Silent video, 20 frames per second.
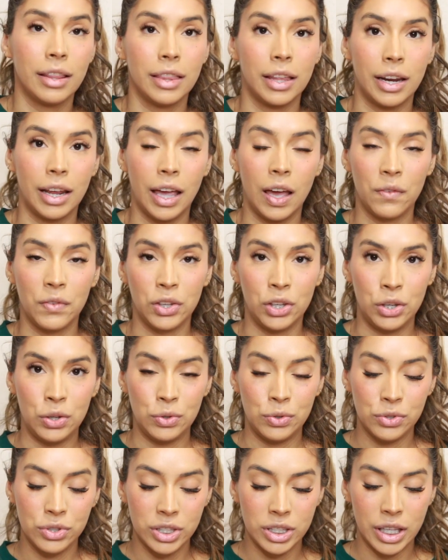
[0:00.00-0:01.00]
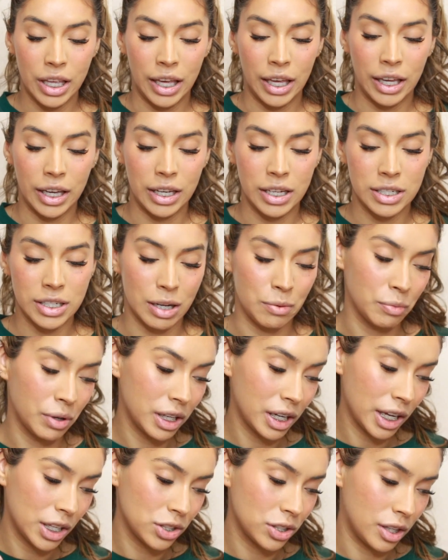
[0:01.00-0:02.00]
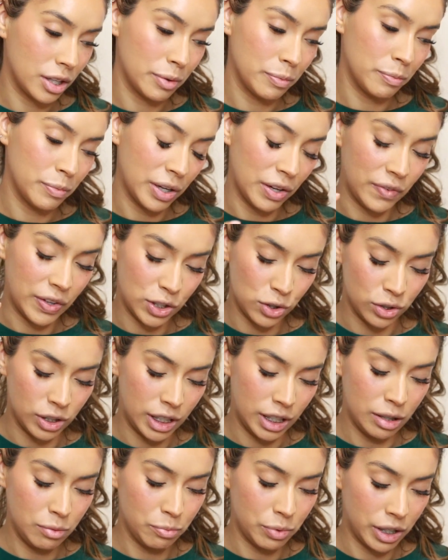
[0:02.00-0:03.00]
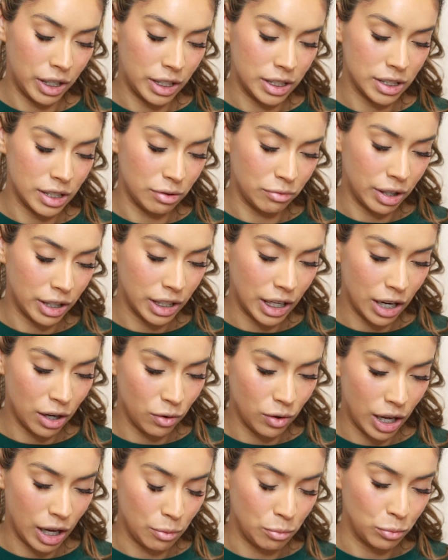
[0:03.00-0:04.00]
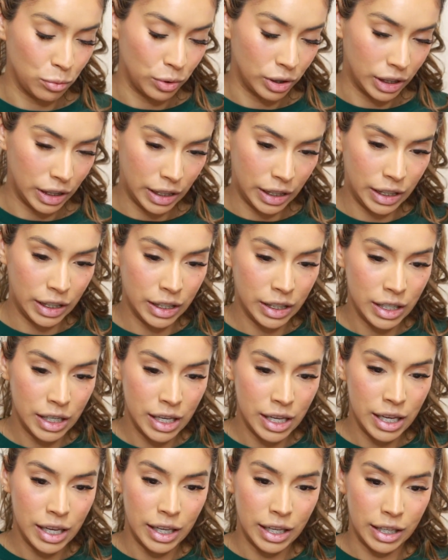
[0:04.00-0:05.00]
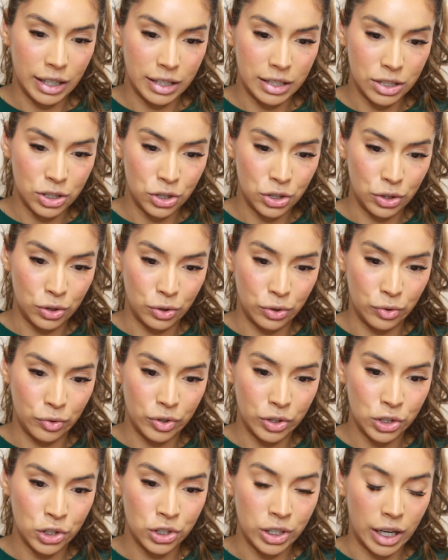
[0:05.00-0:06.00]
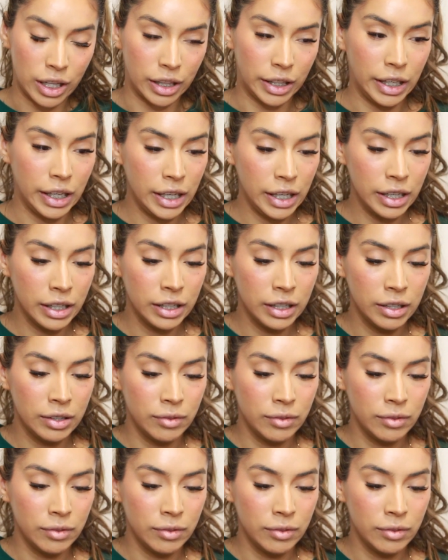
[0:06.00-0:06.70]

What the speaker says: that I haven't used, and I'm going to get to them eventually, but right now I'm really into Shelly.